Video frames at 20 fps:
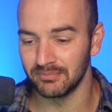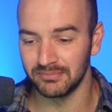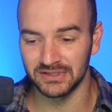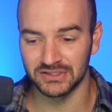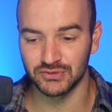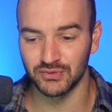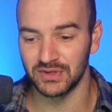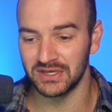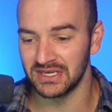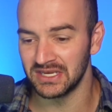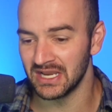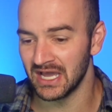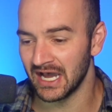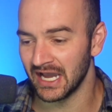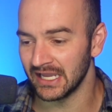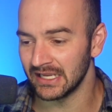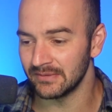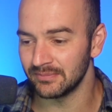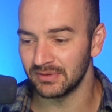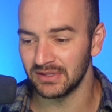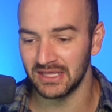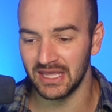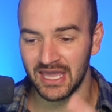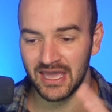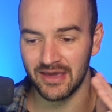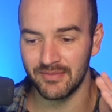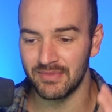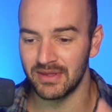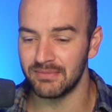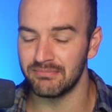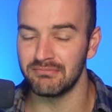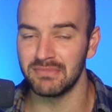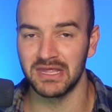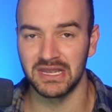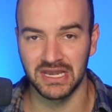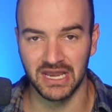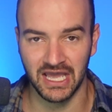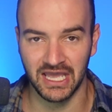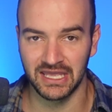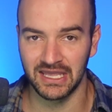between 9 p.m. and
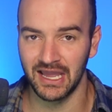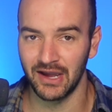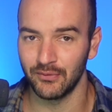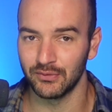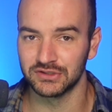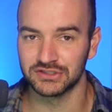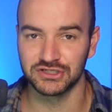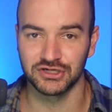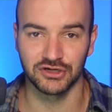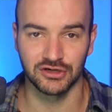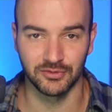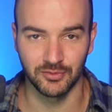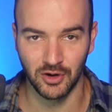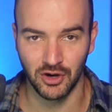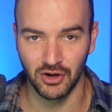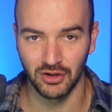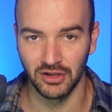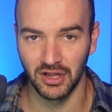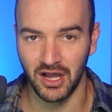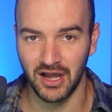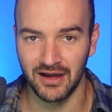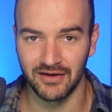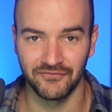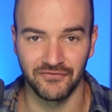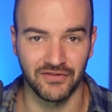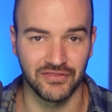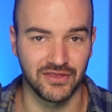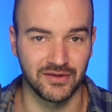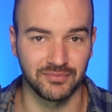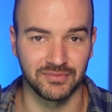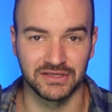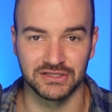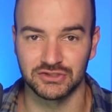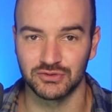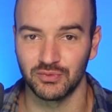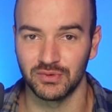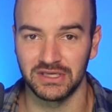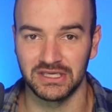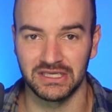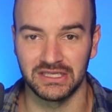midnight, I would turn them all off, and then
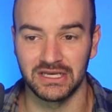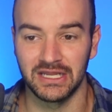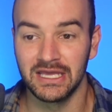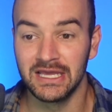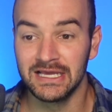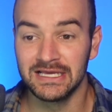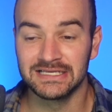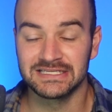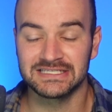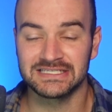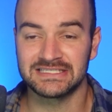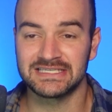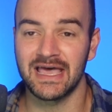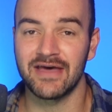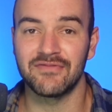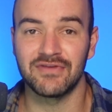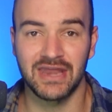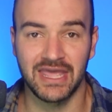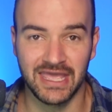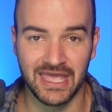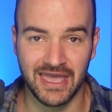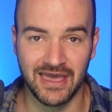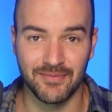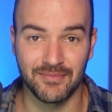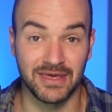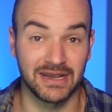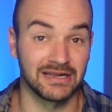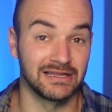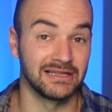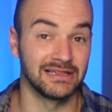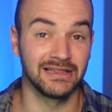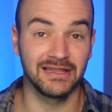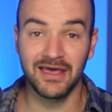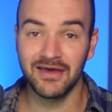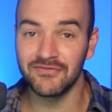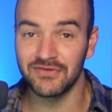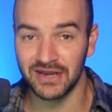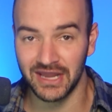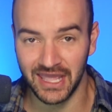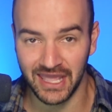between 7 a.m. and
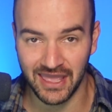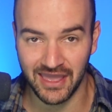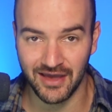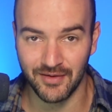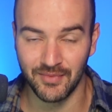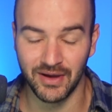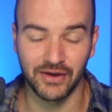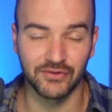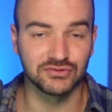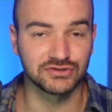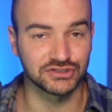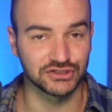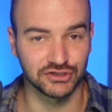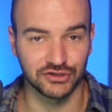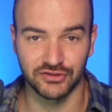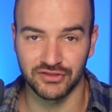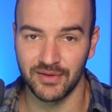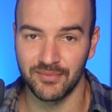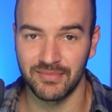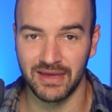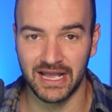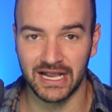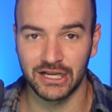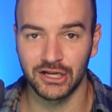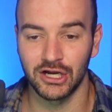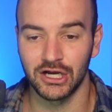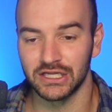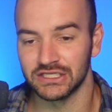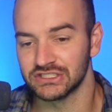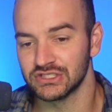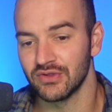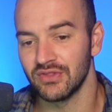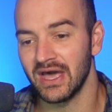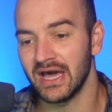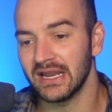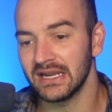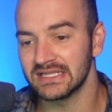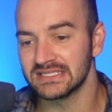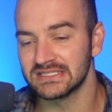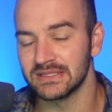11 a.m. I would turn them back on. So
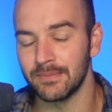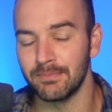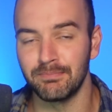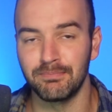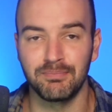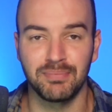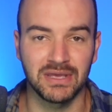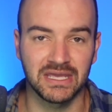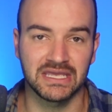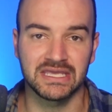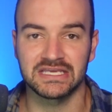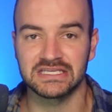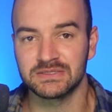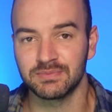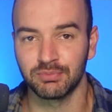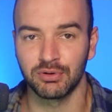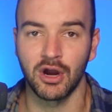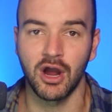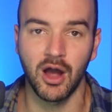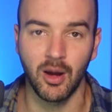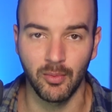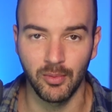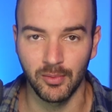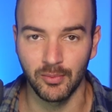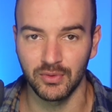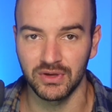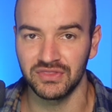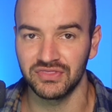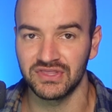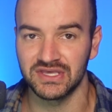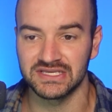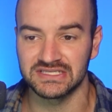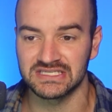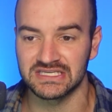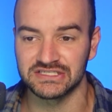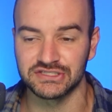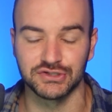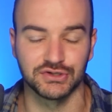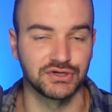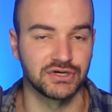that is the biggest problem with this,
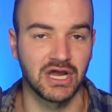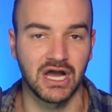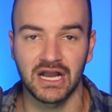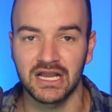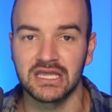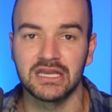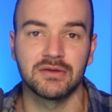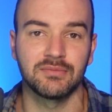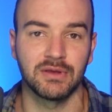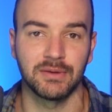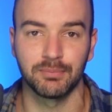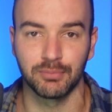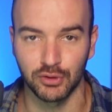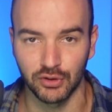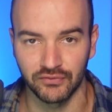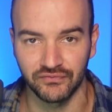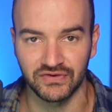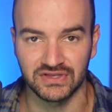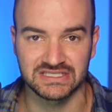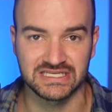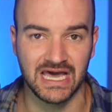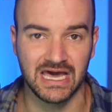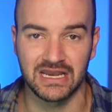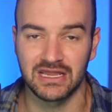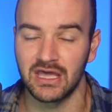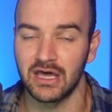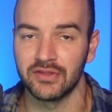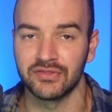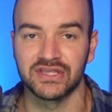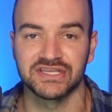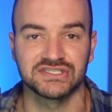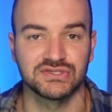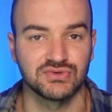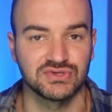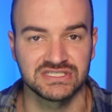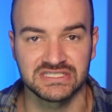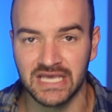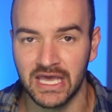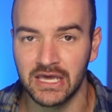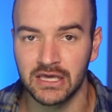is you're not going to be perfect at it unless you
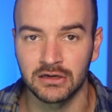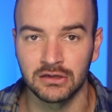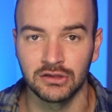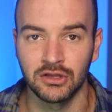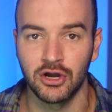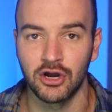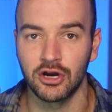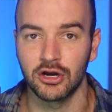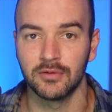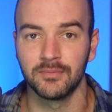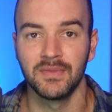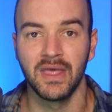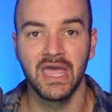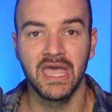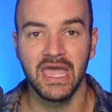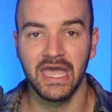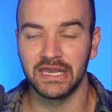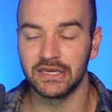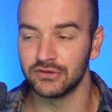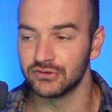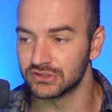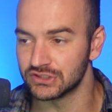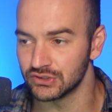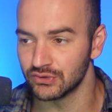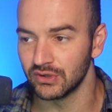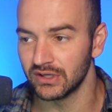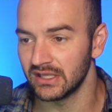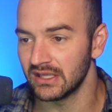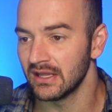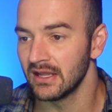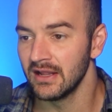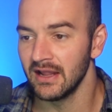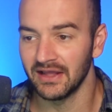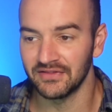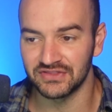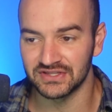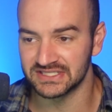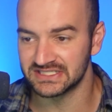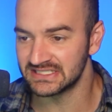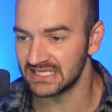set an alarm and you do it
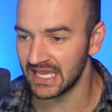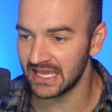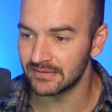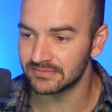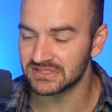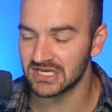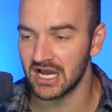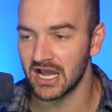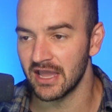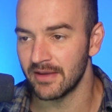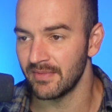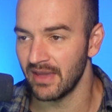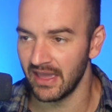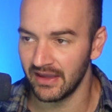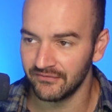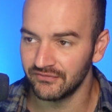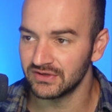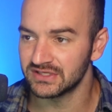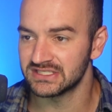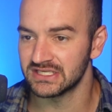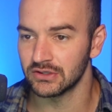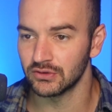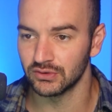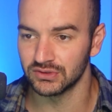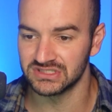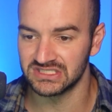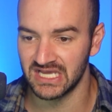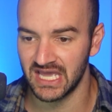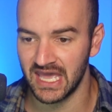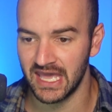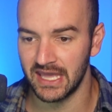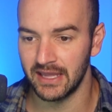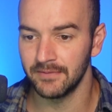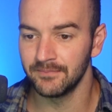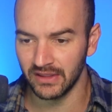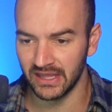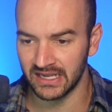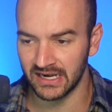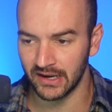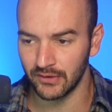at the same time every single day.
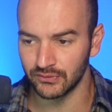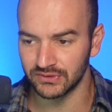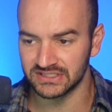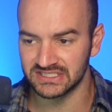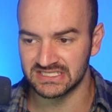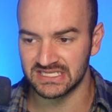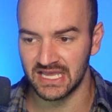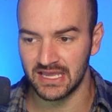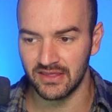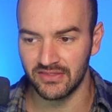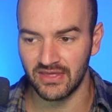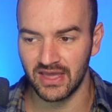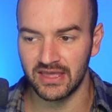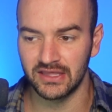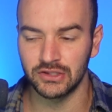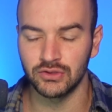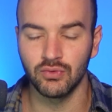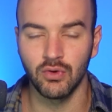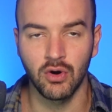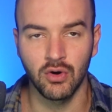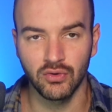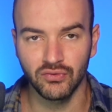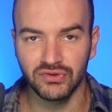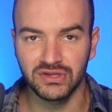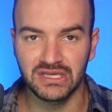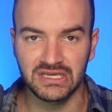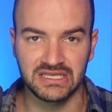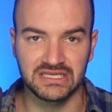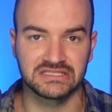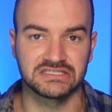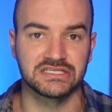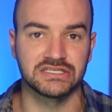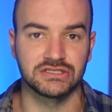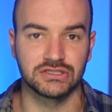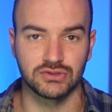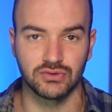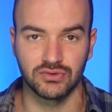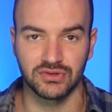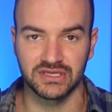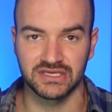And I would say that you only need to
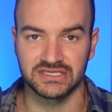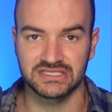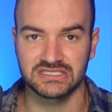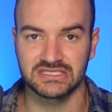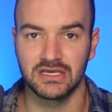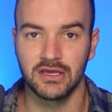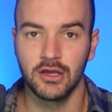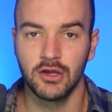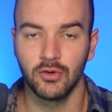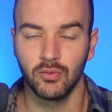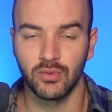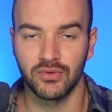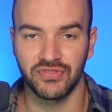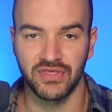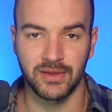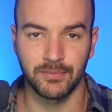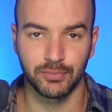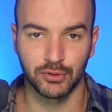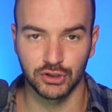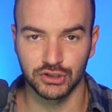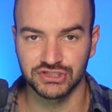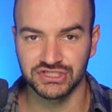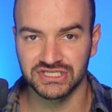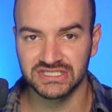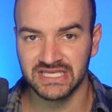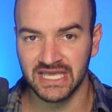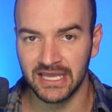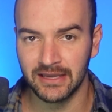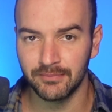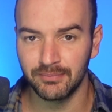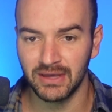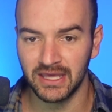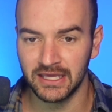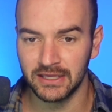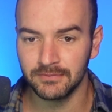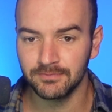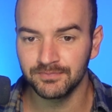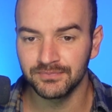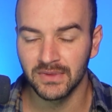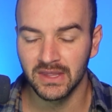do this with a purchase
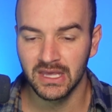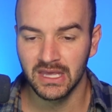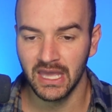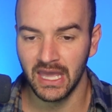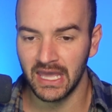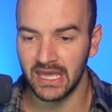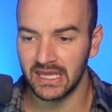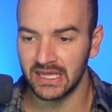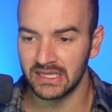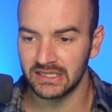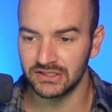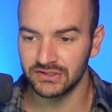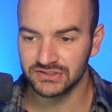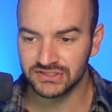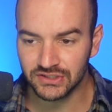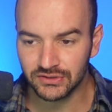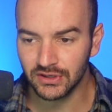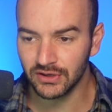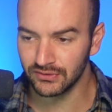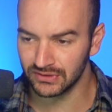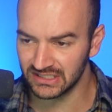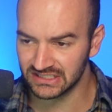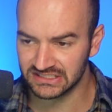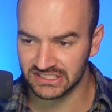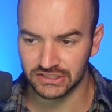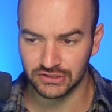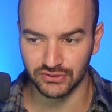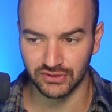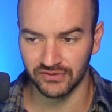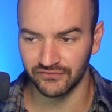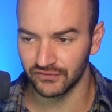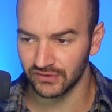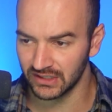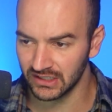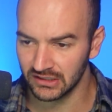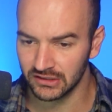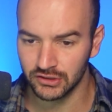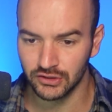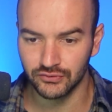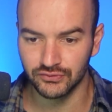campaign. And you still don't need to do it. If you're
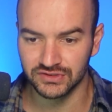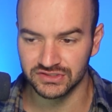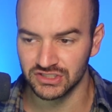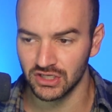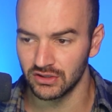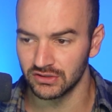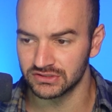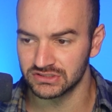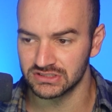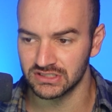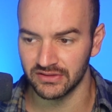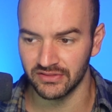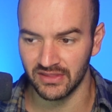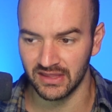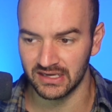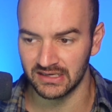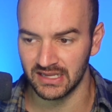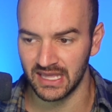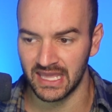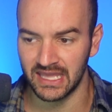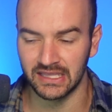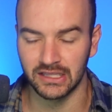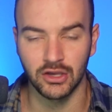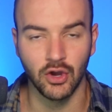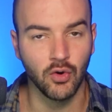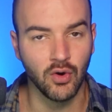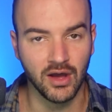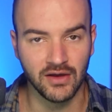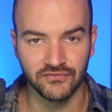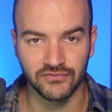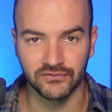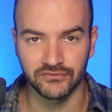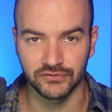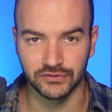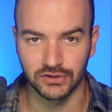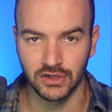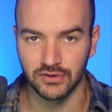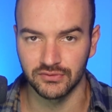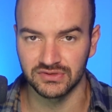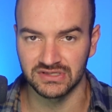getting good results, then hey, go off of
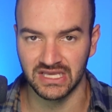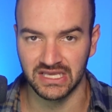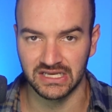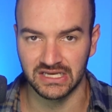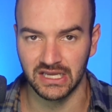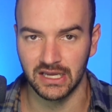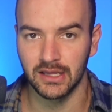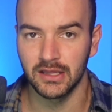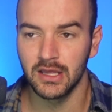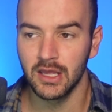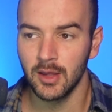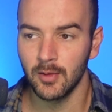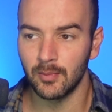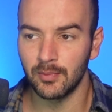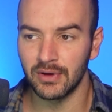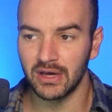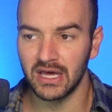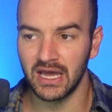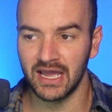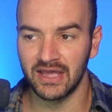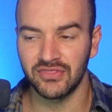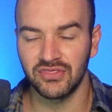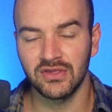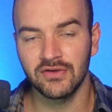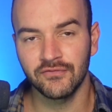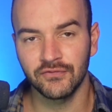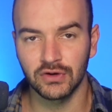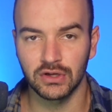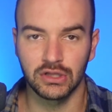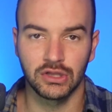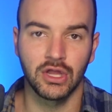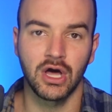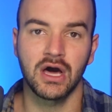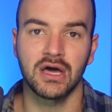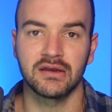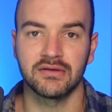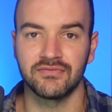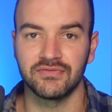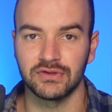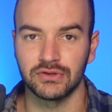your own data. But I think for a
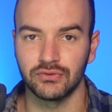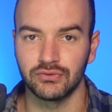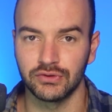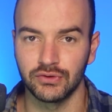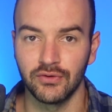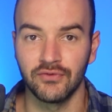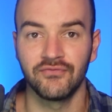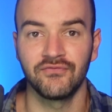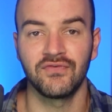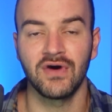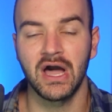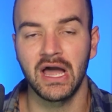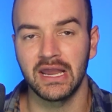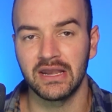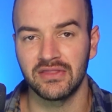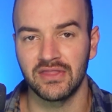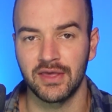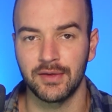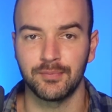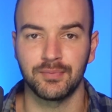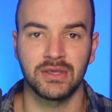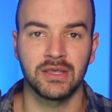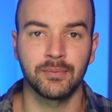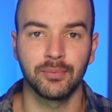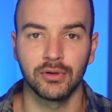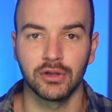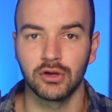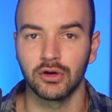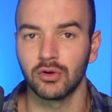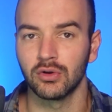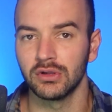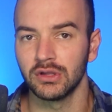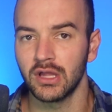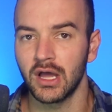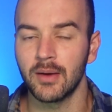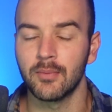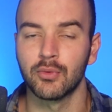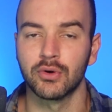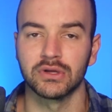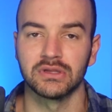lot of you, you'll find that people are a
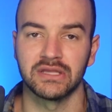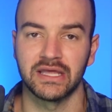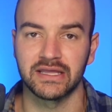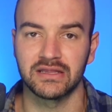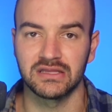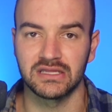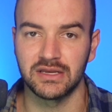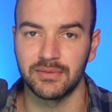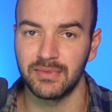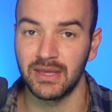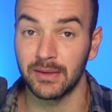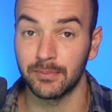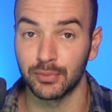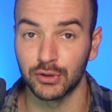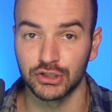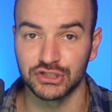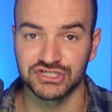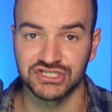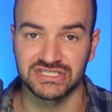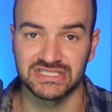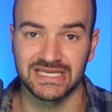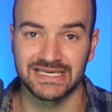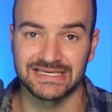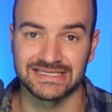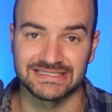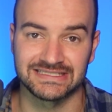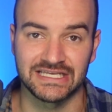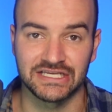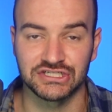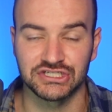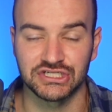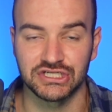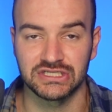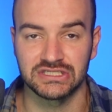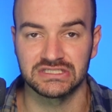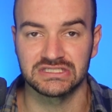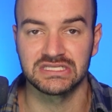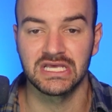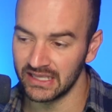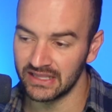lot more likely to make purchasing
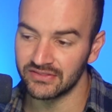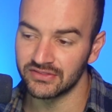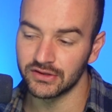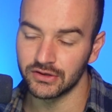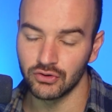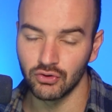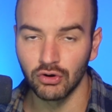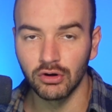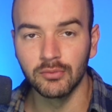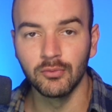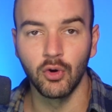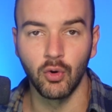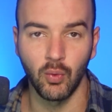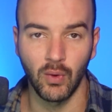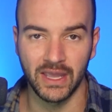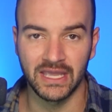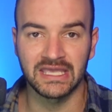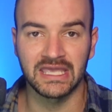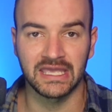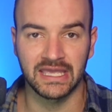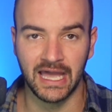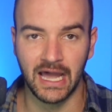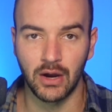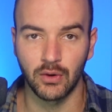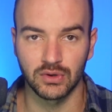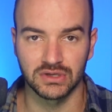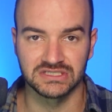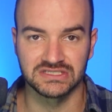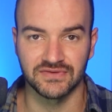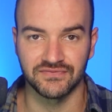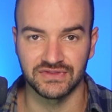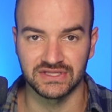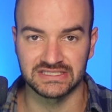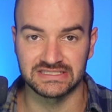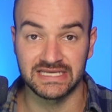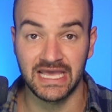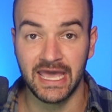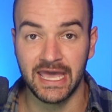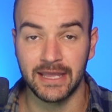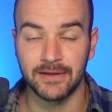decisions in the normal waking hours of the
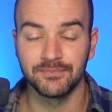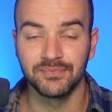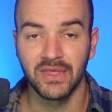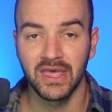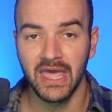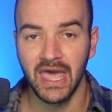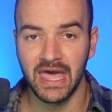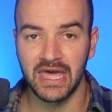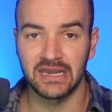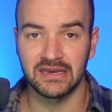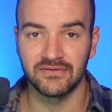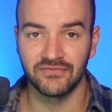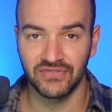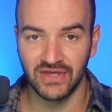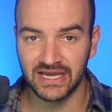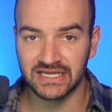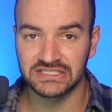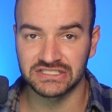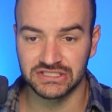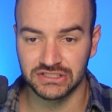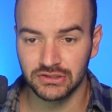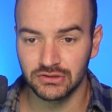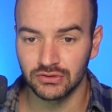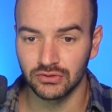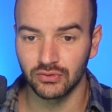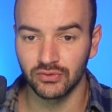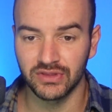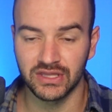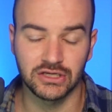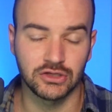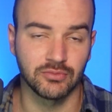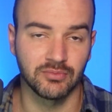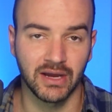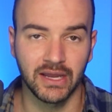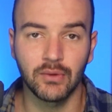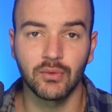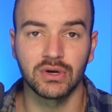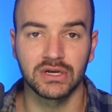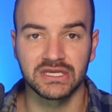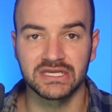day. And if that's you, then you
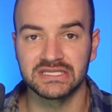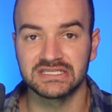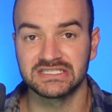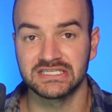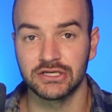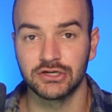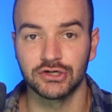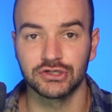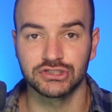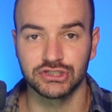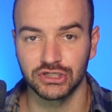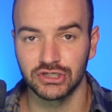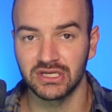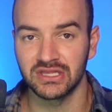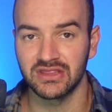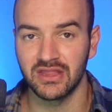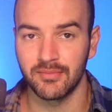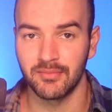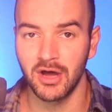might want to consider turning them